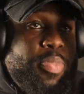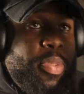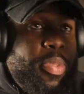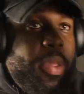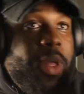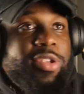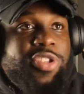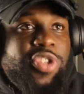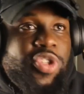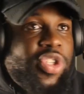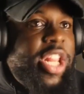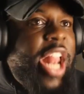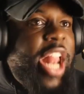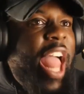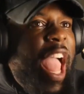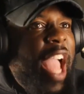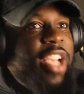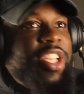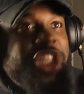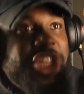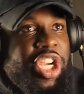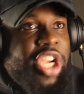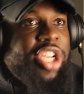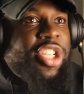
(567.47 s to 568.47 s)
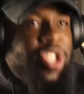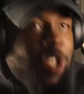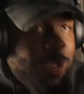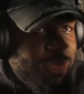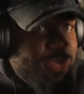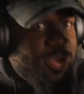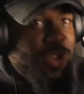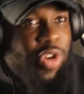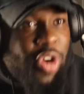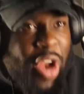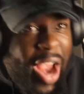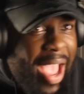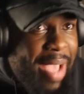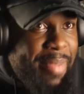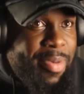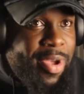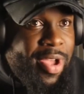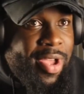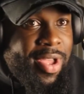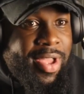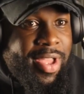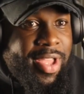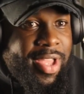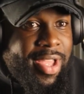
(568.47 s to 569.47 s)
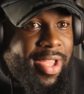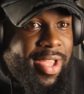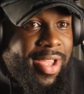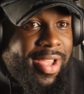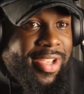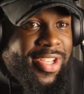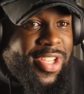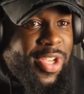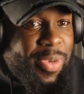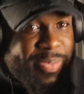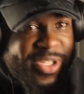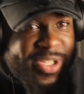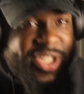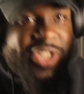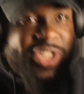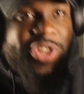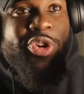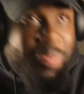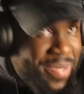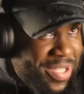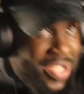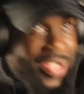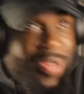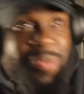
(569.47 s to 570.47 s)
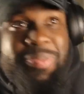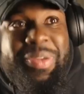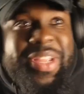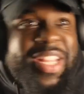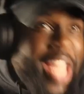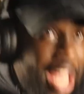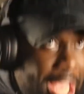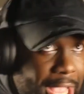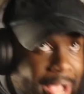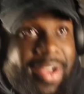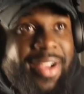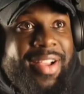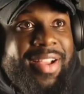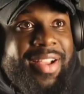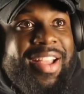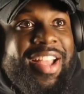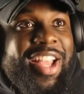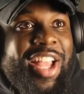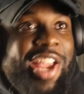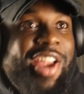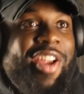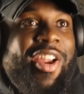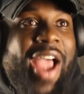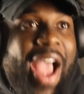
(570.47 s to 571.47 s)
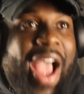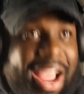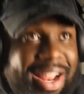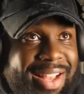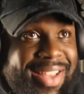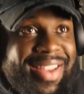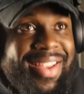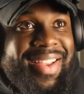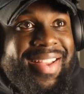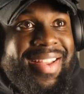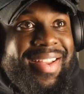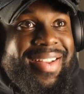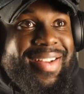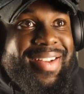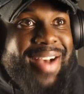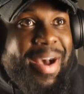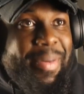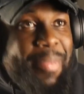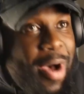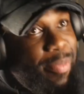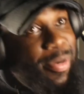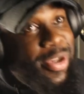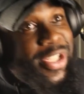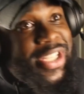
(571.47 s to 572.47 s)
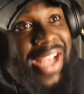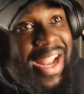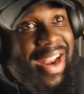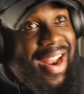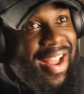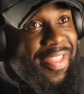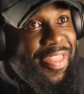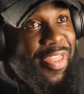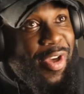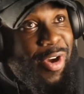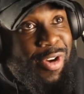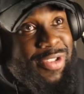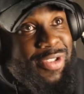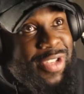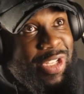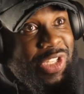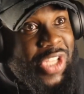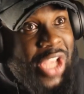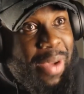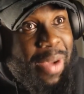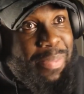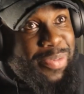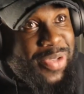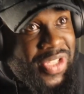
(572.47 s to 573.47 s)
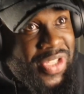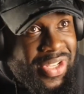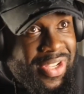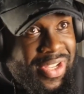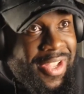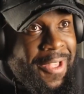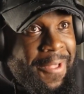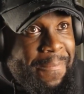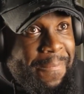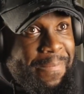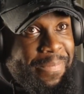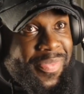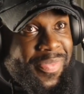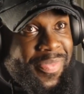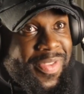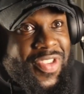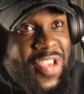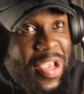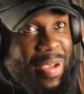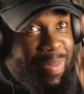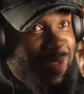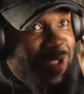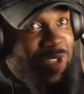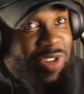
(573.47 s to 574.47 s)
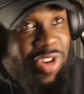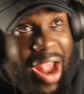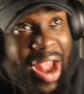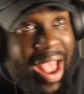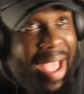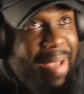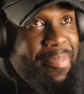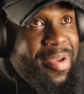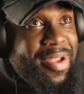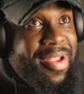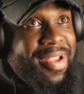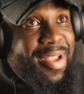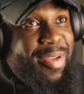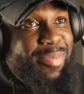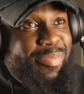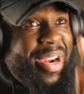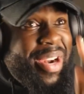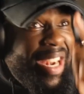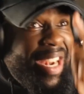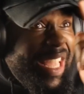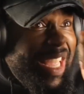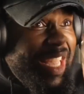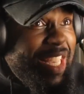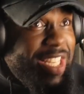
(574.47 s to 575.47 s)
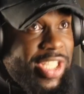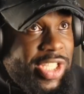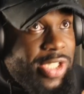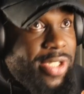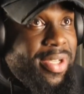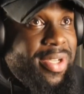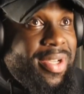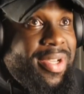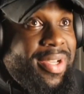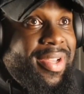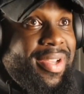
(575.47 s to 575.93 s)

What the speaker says: Subscribes to my thing. You right? I'm almost at 1,000 subs. Subscribe, please.